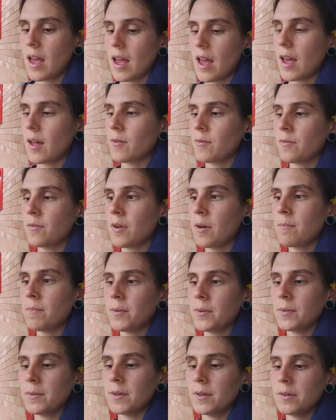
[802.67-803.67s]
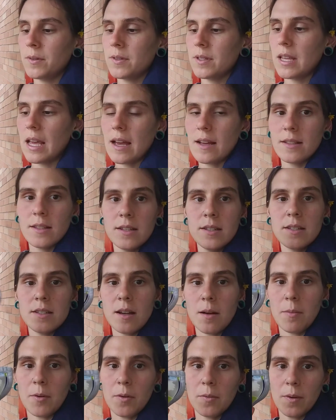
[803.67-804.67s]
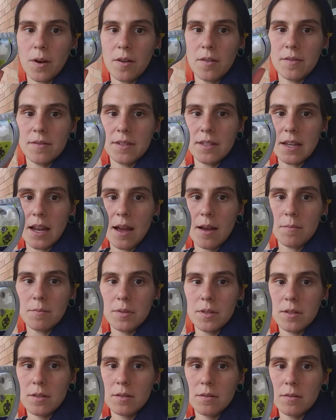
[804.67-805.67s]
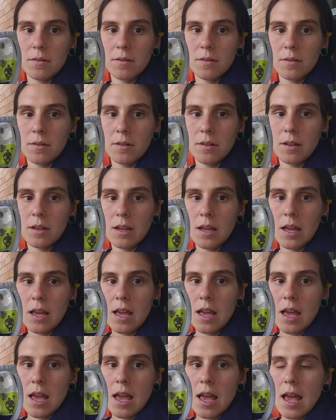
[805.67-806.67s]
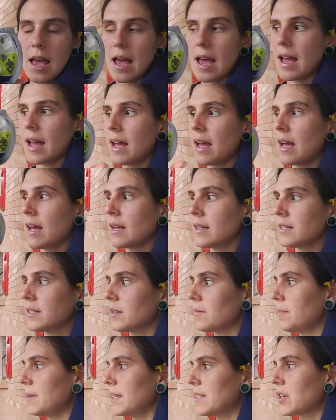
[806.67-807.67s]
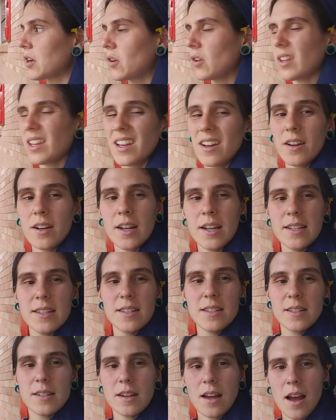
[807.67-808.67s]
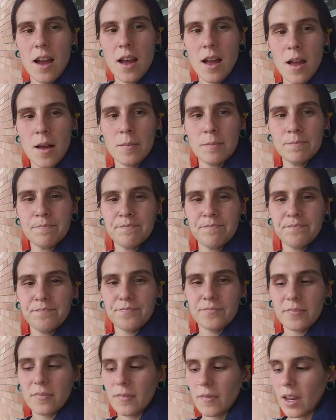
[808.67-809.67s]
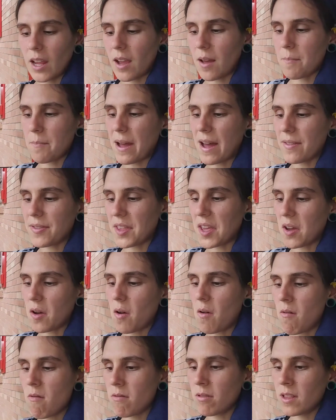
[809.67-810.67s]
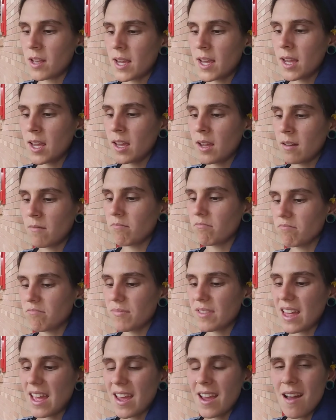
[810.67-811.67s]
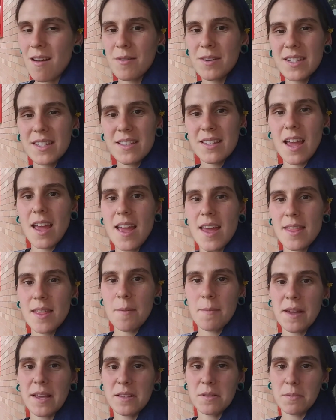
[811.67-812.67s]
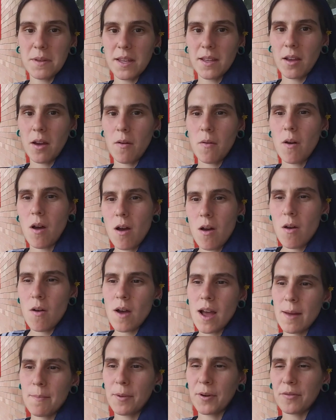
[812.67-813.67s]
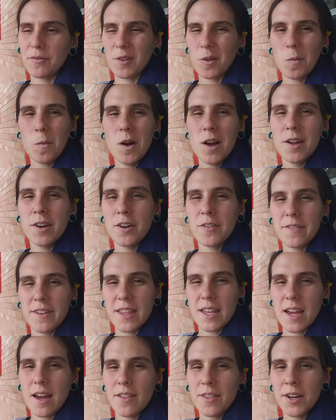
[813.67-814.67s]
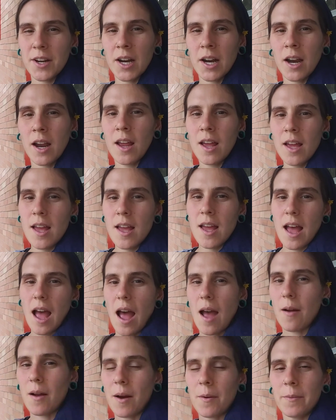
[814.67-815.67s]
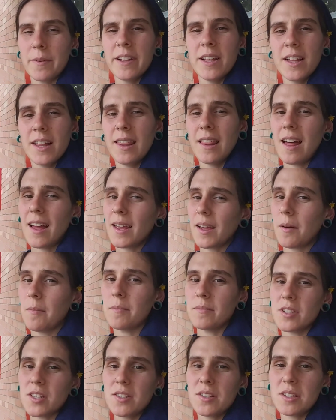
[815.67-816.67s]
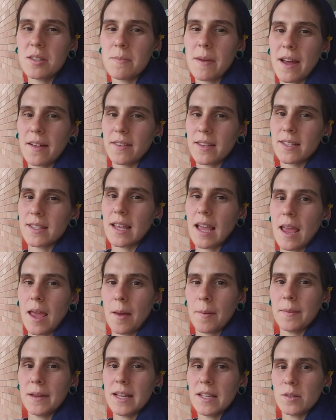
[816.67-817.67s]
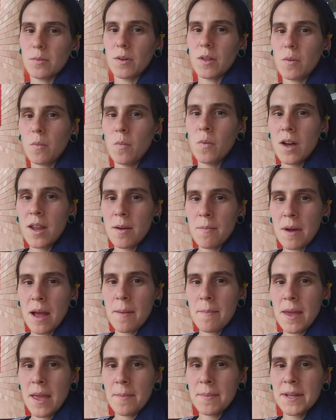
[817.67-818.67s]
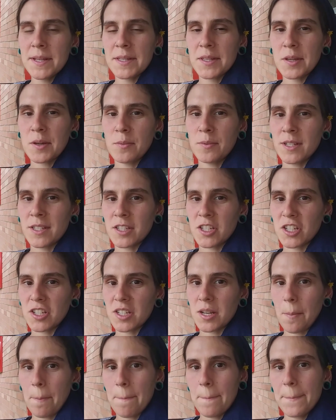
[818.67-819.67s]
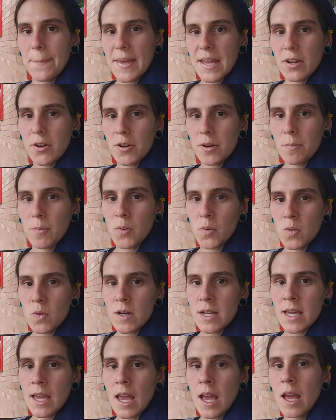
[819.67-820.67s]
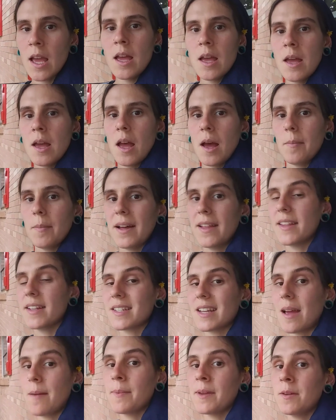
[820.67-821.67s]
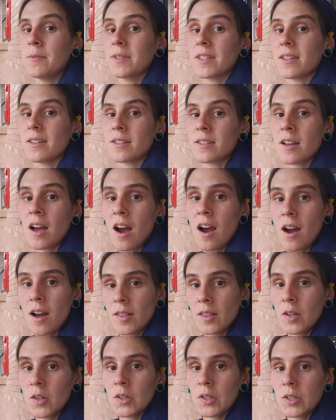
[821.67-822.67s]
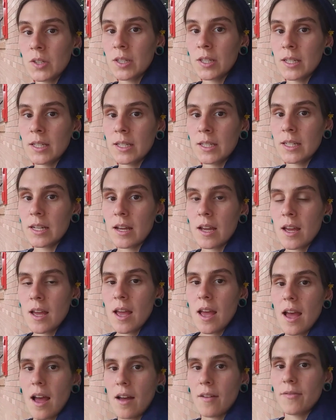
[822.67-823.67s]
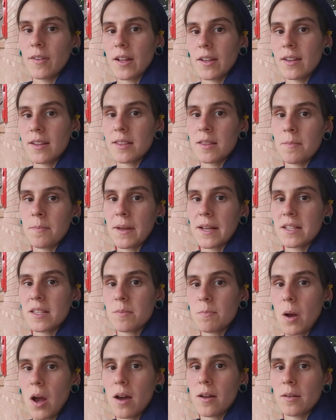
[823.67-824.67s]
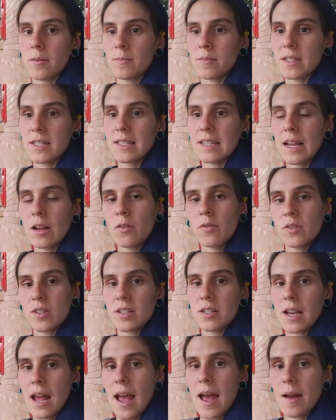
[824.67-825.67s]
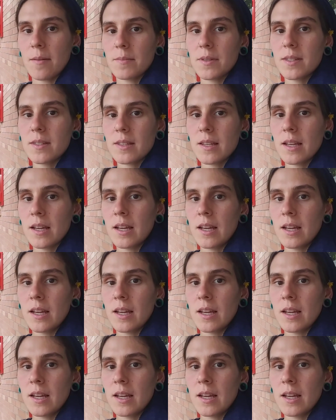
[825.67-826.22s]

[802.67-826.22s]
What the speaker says: and Rumparoos has a double row of snaps. And to be totally honest, about the only thing I would say that makes me go, oh, I prefer one over the other, I really like them just about the same, is with one of my babies who was just a bigger boy. By the time he was in toddlerhood, I felt like the Best Bottoms single snaps